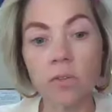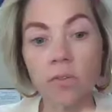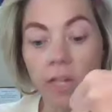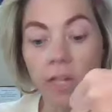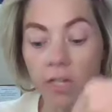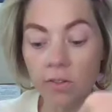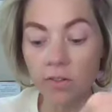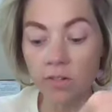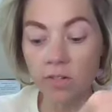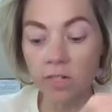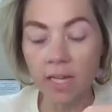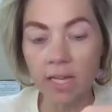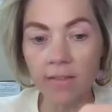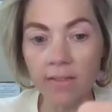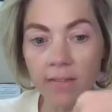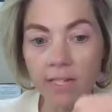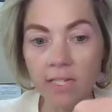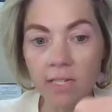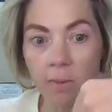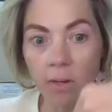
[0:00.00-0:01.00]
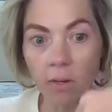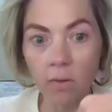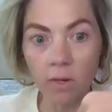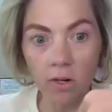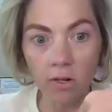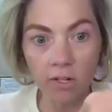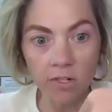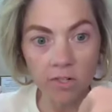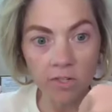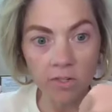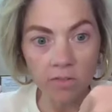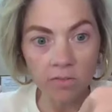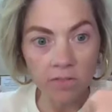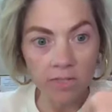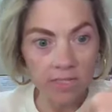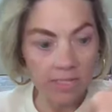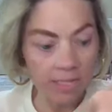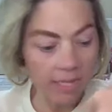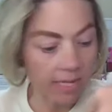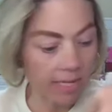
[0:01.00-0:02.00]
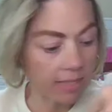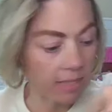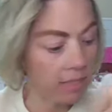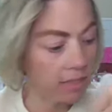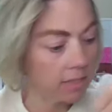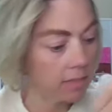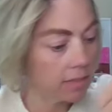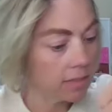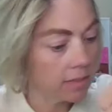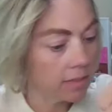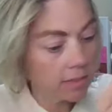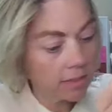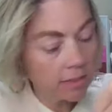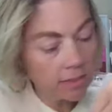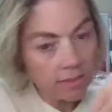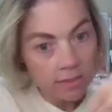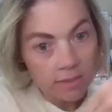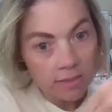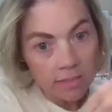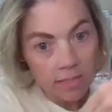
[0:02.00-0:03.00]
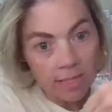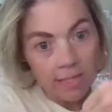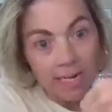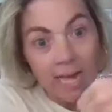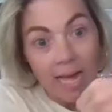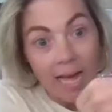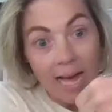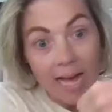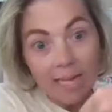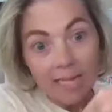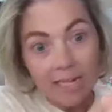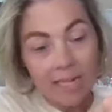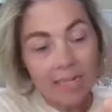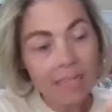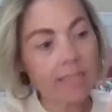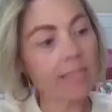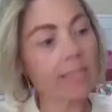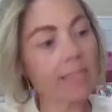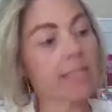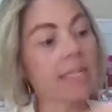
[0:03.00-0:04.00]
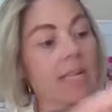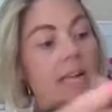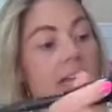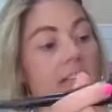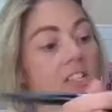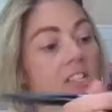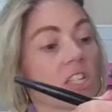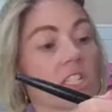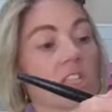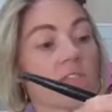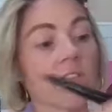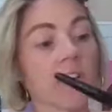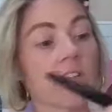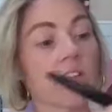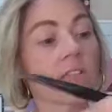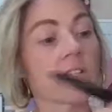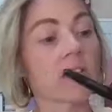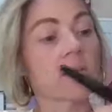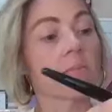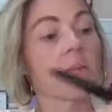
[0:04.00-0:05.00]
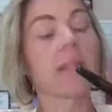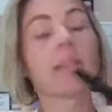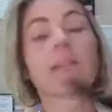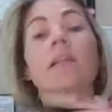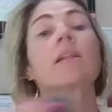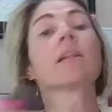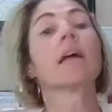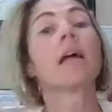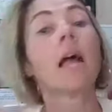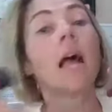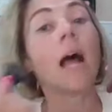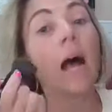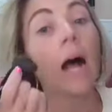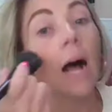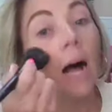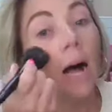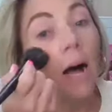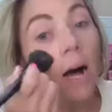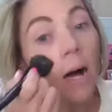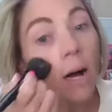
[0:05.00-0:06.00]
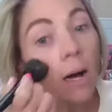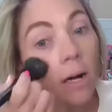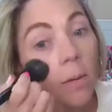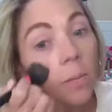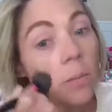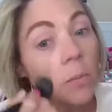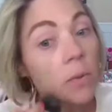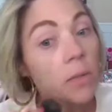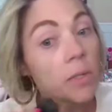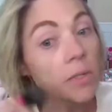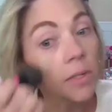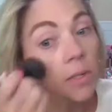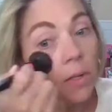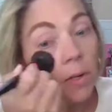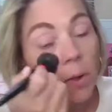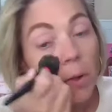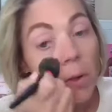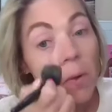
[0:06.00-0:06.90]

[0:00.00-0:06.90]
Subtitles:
on the other side, and that's about what I'll use on this side. And I like this. I just found this method. I would